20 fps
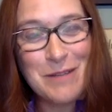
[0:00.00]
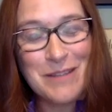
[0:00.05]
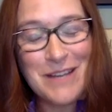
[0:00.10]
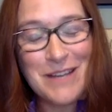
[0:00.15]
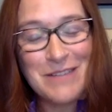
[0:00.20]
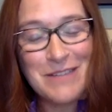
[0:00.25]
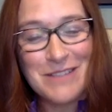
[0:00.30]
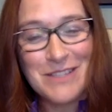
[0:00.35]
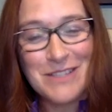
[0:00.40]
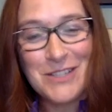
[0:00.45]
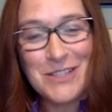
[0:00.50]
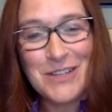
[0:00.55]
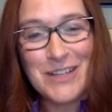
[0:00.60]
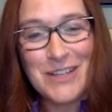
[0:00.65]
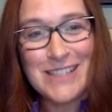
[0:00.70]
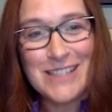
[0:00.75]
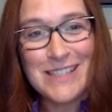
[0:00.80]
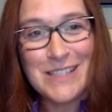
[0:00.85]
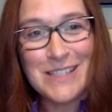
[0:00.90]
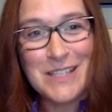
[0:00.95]
that one too, I
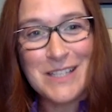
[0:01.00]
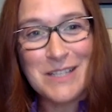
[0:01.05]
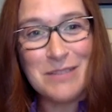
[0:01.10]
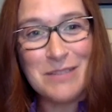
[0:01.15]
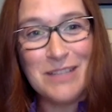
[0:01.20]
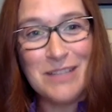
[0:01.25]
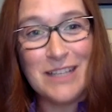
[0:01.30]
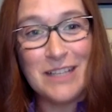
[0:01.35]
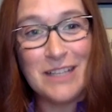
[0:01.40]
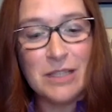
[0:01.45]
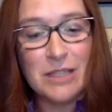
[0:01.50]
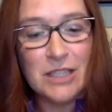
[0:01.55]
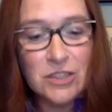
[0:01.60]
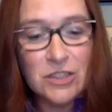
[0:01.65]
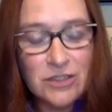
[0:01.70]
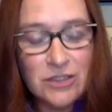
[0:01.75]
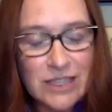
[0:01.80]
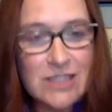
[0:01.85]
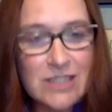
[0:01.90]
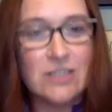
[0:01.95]
sent him a link. I'm like,
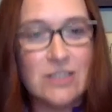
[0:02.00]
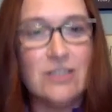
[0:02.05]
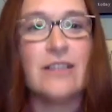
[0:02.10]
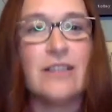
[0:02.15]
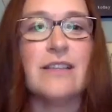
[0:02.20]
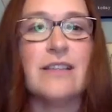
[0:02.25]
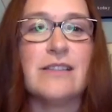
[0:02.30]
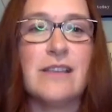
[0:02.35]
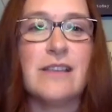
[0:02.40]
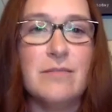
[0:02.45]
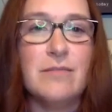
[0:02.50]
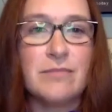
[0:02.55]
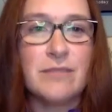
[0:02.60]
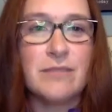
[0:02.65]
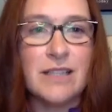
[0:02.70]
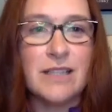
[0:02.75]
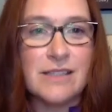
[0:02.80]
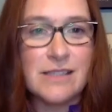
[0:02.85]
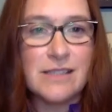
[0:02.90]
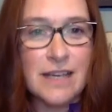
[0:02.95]
you need to look this up
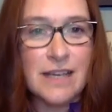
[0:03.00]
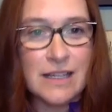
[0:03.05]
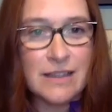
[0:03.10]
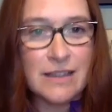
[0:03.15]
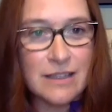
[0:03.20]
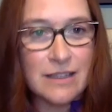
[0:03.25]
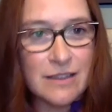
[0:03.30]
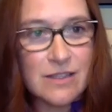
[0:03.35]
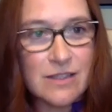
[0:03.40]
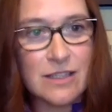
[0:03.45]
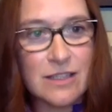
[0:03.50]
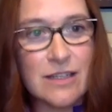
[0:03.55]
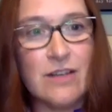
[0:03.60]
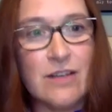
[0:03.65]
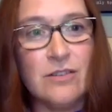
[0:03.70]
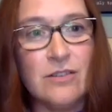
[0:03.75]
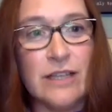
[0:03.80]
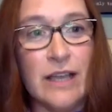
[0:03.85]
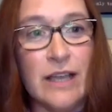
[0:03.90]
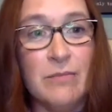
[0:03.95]
because I think this could not
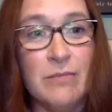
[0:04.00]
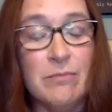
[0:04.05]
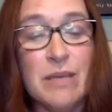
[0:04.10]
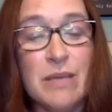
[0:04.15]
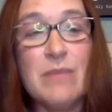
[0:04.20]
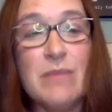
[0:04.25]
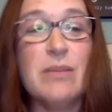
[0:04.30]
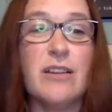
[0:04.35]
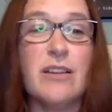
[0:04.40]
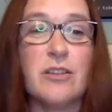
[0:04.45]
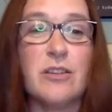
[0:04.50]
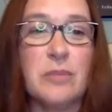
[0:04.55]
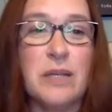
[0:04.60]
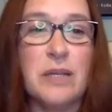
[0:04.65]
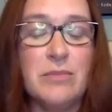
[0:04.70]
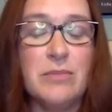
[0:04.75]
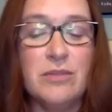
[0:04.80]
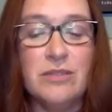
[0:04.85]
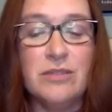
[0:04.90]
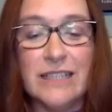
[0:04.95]
only help me but other
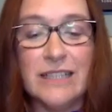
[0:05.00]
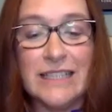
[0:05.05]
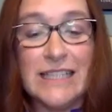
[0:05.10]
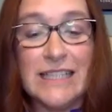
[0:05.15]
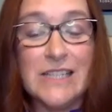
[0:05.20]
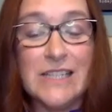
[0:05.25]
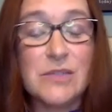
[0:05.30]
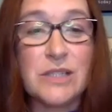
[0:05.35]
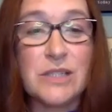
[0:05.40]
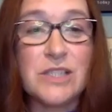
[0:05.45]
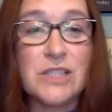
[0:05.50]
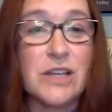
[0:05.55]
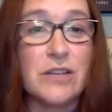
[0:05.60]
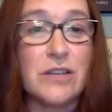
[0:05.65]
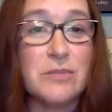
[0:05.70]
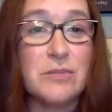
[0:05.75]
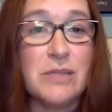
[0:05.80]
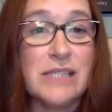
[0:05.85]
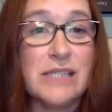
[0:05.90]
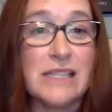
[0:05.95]
people. And he's reached out
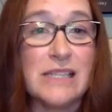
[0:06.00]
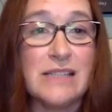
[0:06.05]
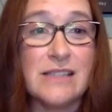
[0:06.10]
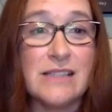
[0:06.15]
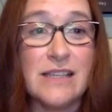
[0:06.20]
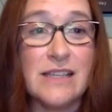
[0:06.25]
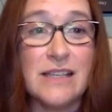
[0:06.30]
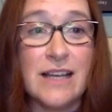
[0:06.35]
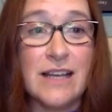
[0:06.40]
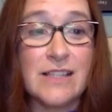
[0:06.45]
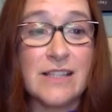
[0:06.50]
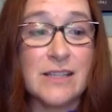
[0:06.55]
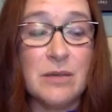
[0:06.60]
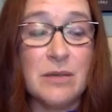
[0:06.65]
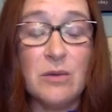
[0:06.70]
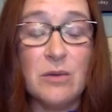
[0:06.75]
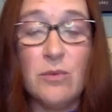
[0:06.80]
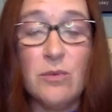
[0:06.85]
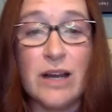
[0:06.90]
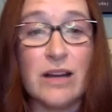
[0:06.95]
to me since then, asking me
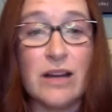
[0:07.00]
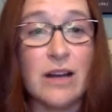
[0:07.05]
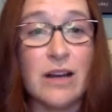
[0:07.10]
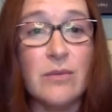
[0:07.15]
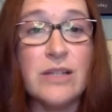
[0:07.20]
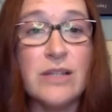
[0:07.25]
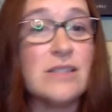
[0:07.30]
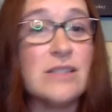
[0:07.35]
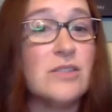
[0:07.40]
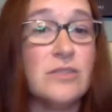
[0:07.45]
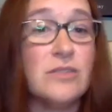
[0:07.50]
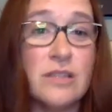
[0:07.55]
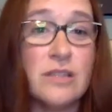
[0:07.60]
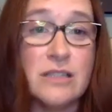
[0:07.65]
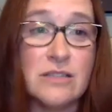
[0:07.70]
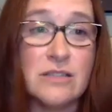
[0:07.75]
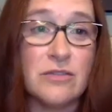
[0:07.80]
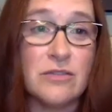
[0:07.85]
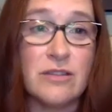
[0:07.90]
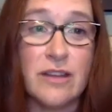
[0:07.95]
where I went to do
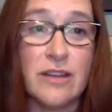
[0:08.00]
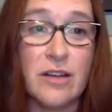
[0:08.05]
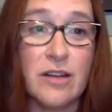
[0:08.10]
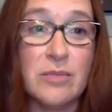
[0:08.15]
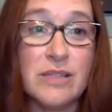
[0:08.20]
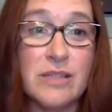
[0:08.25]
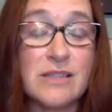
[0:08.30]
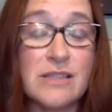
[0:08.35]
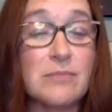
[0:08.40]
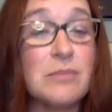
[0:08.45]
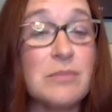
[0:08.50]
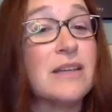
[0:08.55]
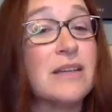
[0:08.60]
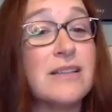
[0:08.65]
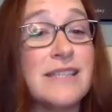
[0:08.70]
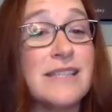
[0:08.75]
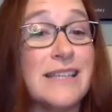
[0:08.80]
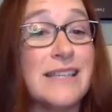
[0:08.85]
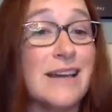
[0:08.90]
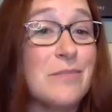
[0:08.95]
different therapies because
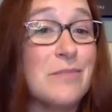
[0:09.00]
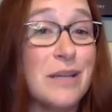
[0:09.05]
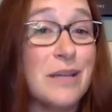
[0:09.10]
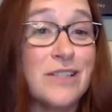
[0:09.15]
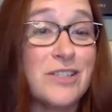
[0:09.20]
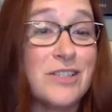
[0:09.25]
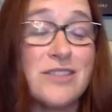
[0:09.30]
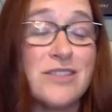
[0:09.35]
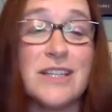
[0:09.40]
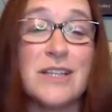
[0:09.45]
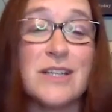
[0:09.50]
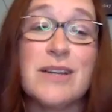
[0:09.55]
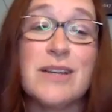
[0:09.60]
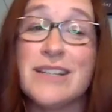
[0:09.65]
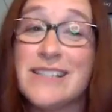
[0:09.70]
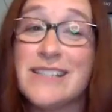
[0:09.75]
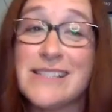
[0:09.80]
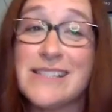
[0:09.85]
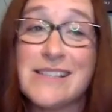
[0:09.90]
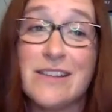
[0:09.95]
he had patients that he wanted
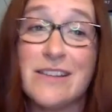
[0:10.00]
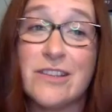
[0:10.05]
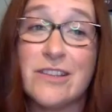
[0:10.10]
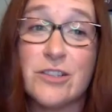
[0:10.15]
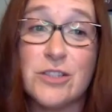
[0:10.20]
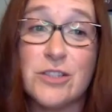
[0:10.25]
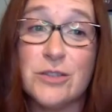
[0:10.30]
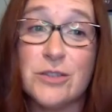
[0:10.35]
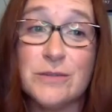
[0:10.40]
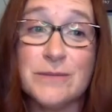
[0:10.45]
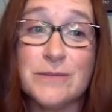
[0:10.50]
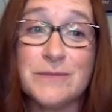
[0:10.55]
to send there too.